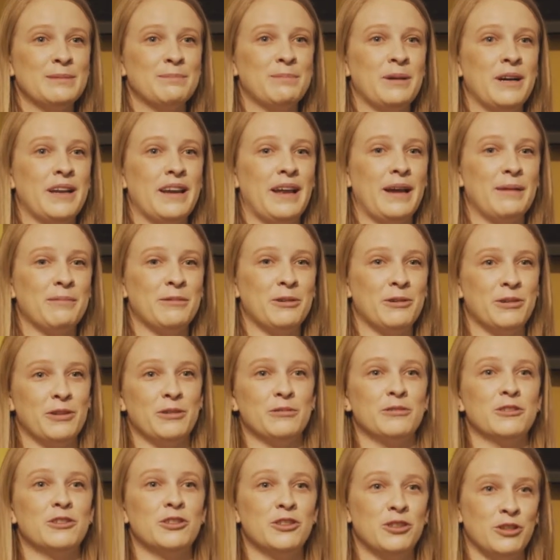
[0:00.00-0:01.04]
but I'm going
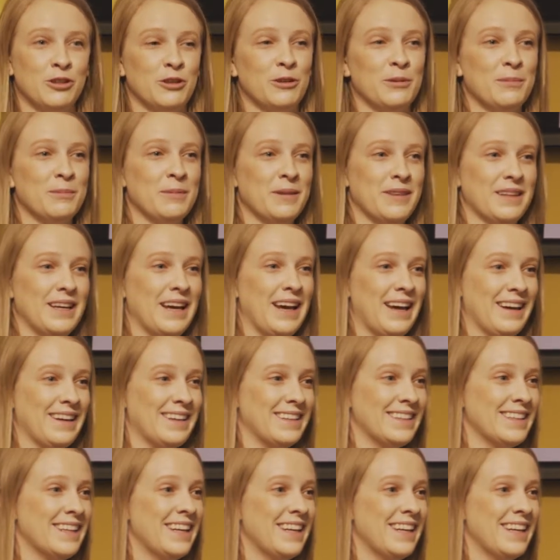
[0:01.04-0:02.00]
to assume that